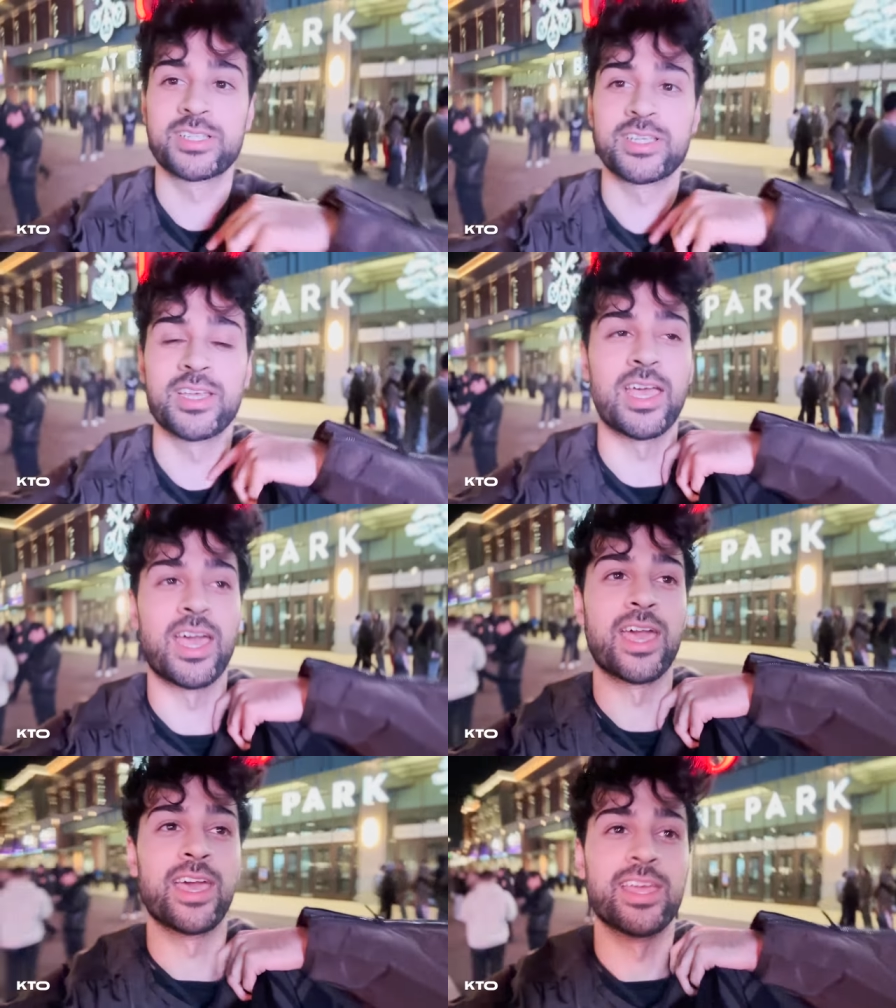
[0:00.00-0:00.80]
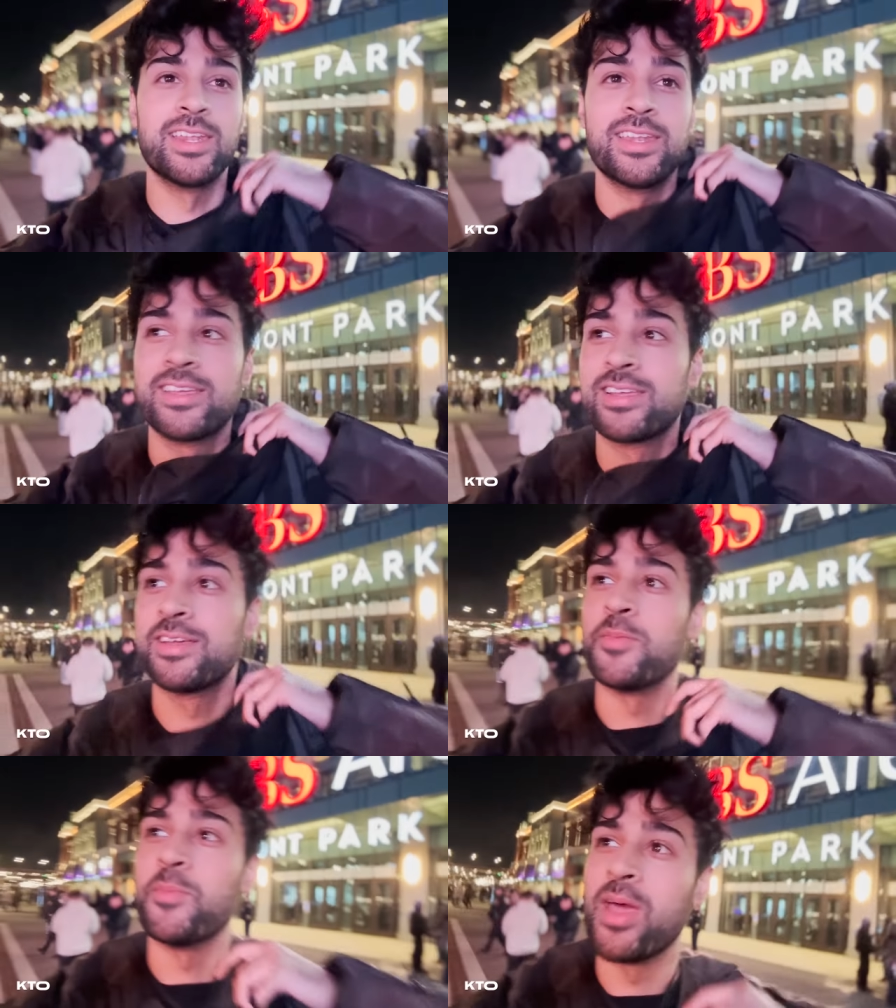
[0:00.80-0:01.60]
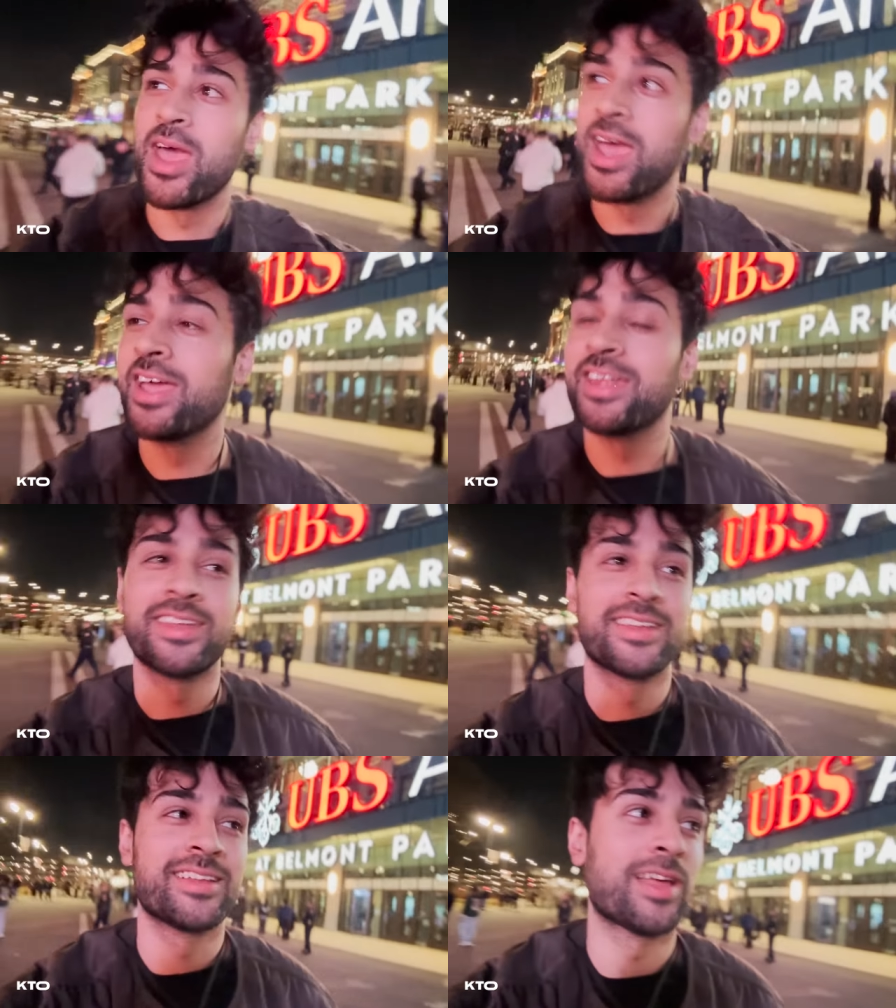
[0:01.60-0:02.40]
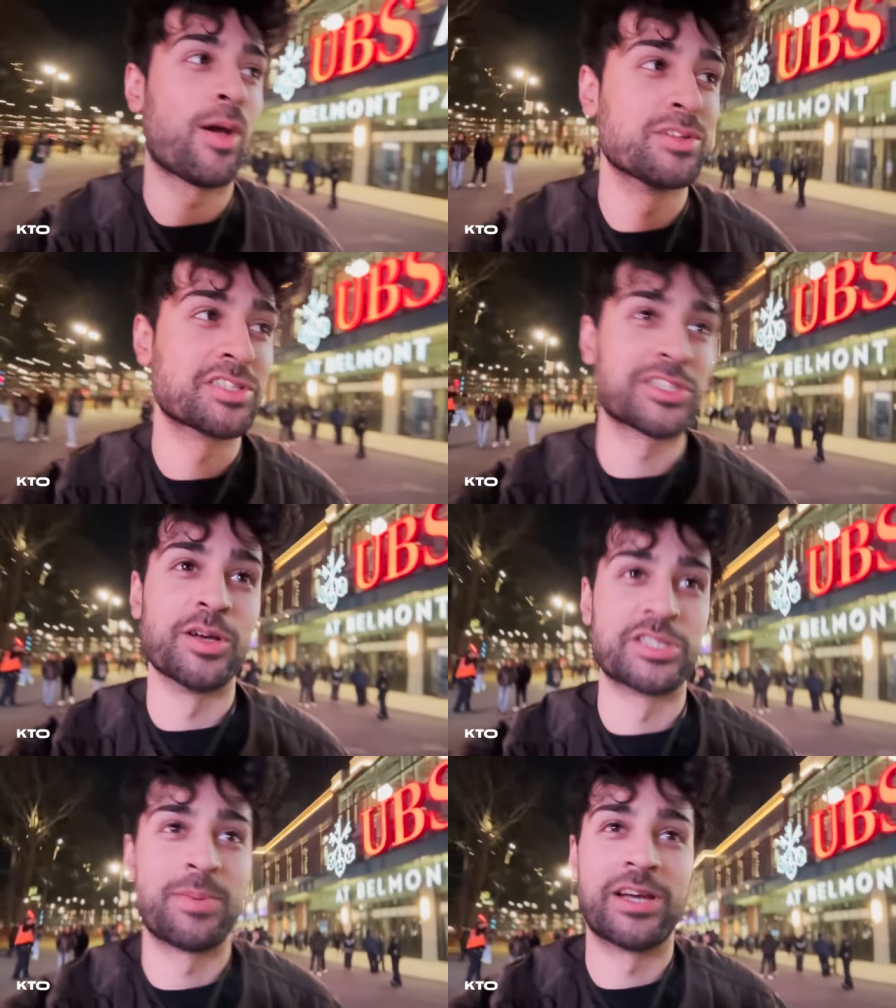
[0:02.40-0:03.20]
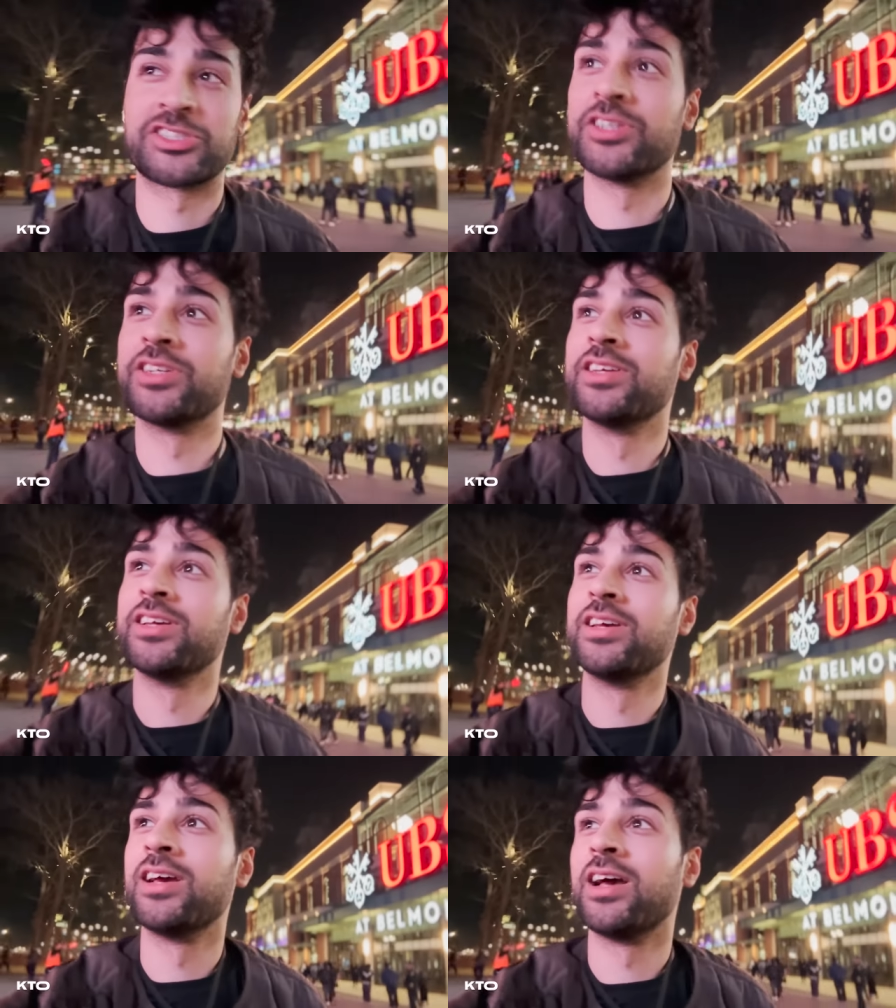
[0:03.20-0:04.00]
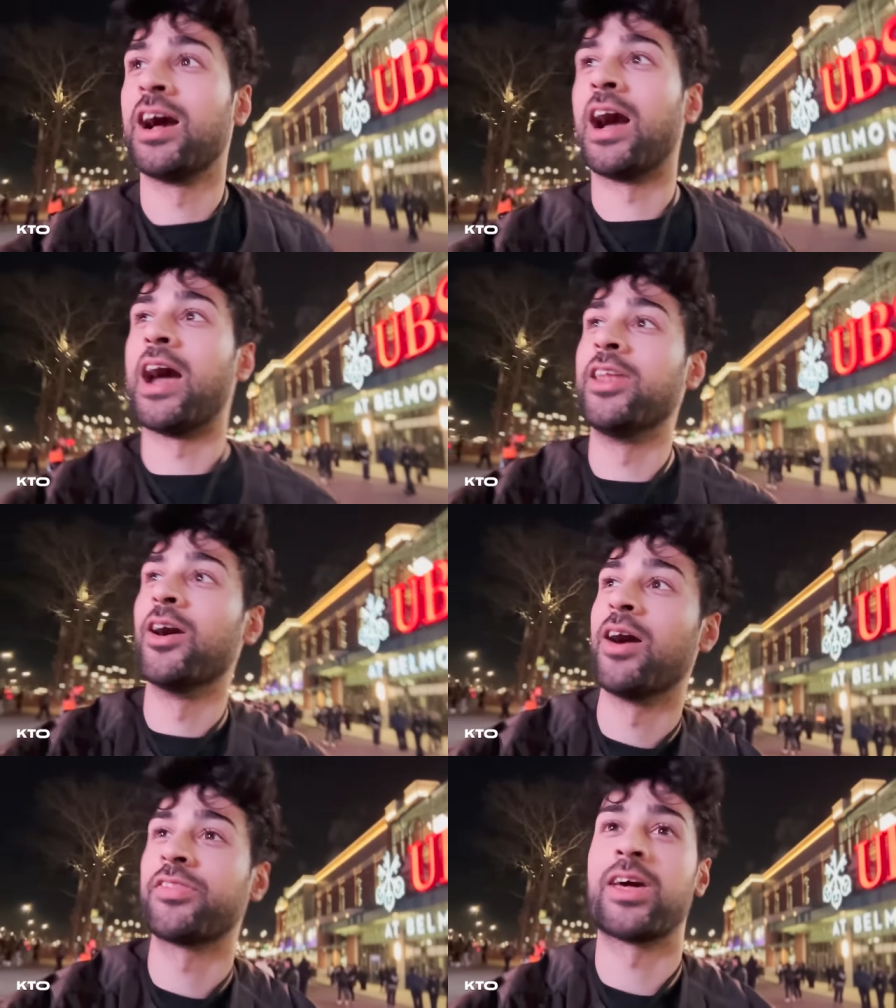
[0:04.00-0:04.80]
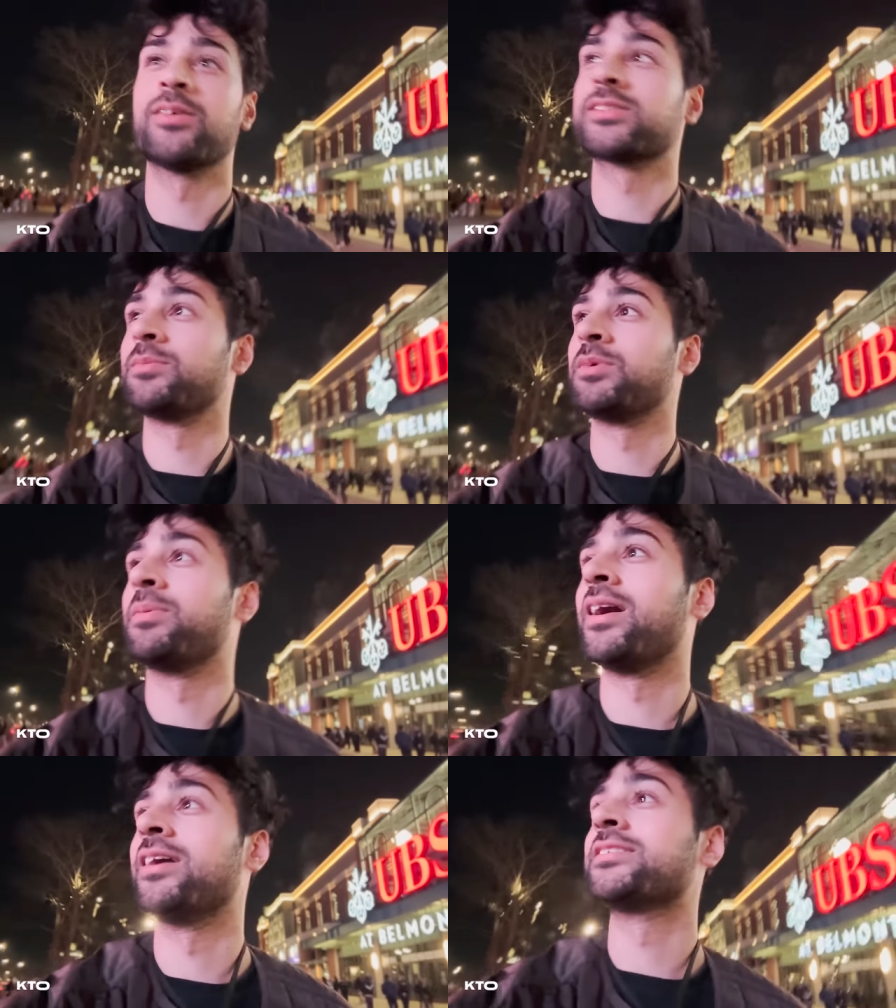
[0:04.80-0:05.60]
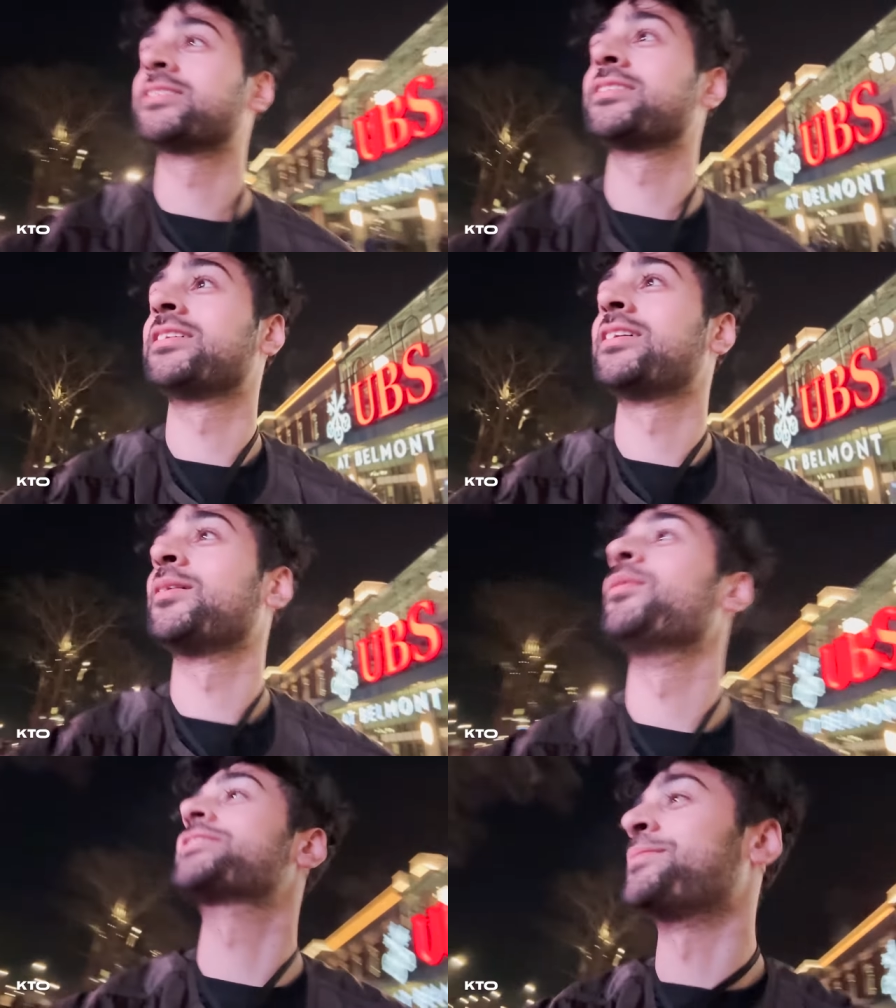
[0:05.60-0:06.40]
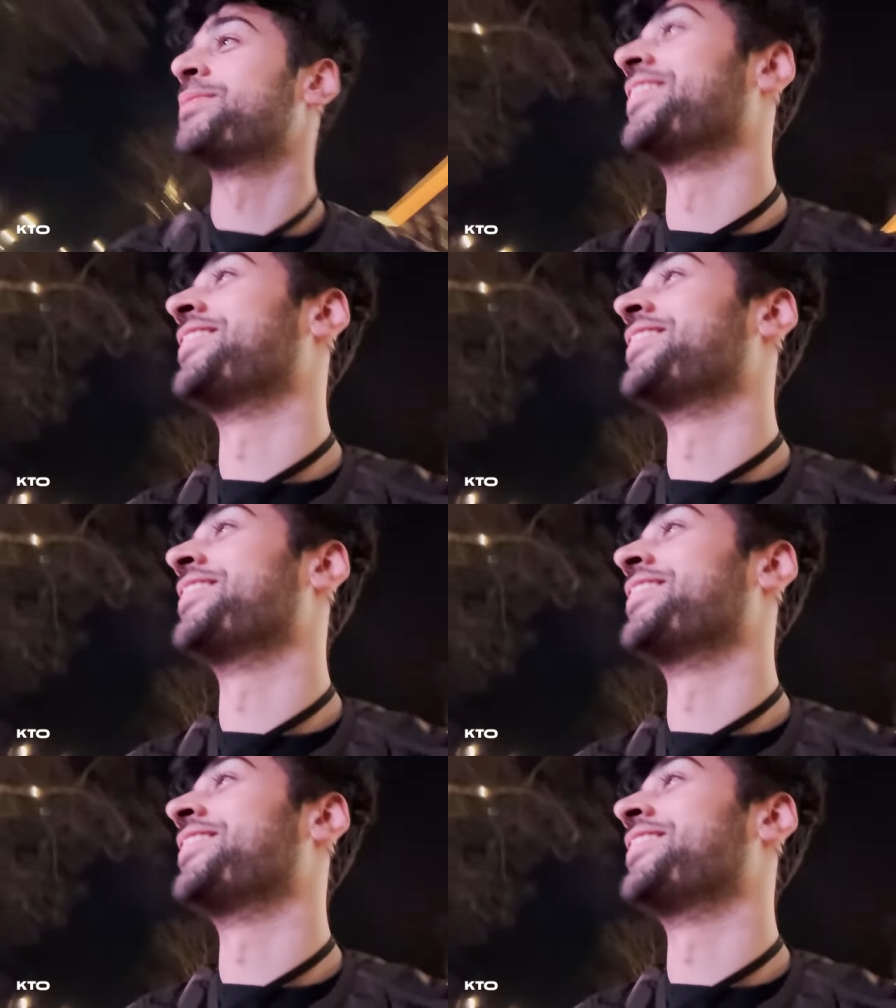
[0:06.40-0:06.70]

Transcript: and man, I was so special. I know I thought I was gonna be biased. What's up, bro?